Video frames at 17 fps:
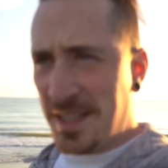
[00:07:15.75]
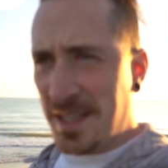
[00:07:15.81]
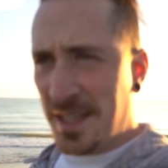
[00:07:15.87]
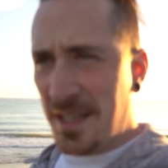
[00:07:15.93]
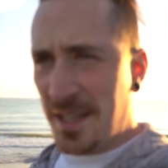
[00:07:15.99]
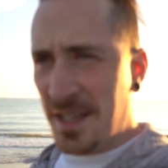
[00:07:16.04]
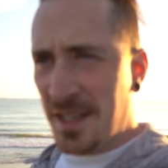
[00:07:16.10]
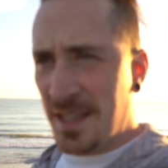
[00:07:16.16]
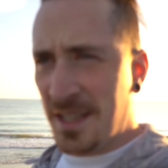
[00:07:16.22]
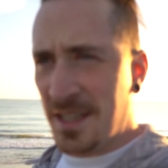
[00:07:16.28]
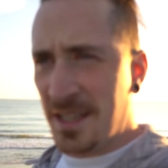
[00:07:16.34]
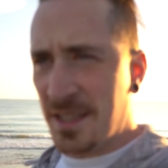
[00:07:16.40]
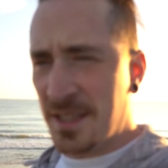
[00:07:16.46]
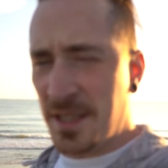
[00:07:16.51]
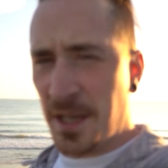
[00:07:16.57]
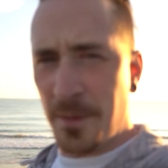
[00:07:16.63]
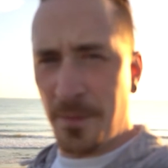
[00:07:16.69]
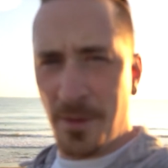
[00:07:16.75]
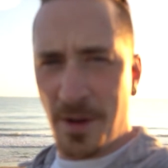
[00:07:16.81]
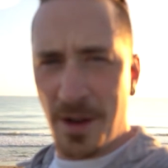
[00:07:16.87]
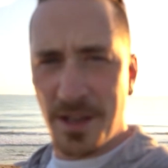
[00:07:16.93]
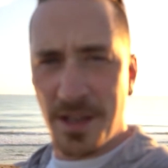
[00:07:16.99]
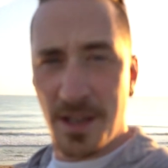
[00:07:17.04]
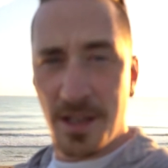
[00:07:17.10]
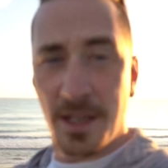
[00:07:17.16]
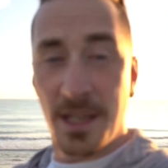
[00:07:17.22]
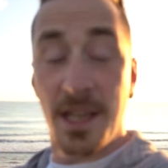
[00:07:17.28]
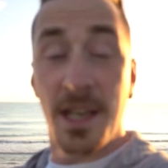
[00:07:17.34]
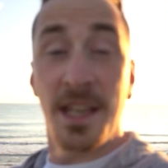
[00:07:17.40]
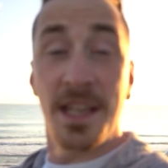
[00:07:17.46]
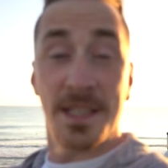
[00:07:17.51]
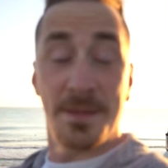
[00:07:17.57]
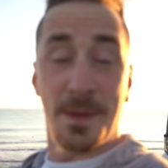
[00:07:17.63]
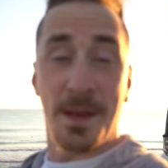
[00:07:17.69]
so bright and early,
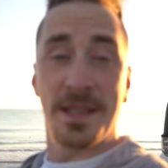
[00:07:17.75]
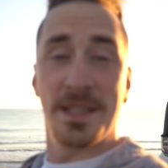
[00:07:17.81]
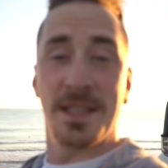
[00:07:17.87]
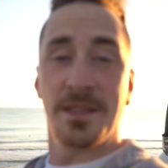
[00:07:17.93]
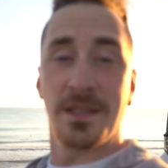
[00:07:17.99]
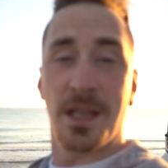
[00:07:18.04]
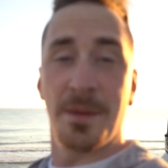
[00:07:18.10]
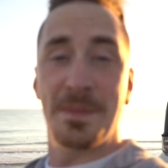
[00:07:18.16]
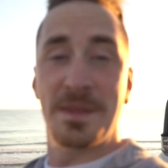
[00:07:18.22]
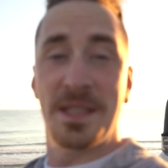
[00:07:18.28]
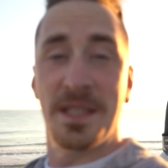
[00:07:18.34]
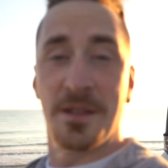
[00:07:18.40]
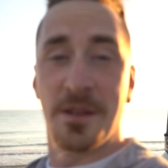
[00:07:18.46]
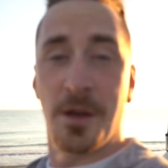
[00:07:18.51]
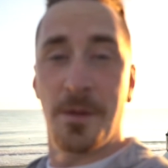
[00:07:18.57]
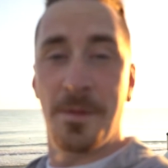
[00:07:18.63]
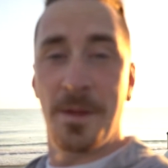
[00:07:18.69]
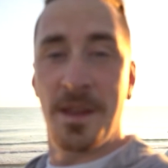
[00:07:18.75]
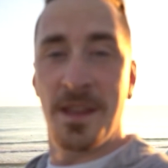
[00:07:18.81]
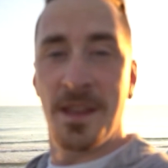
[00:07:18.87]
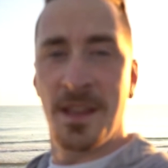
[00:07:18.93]
let's make ourselves a cup of tea or coffee.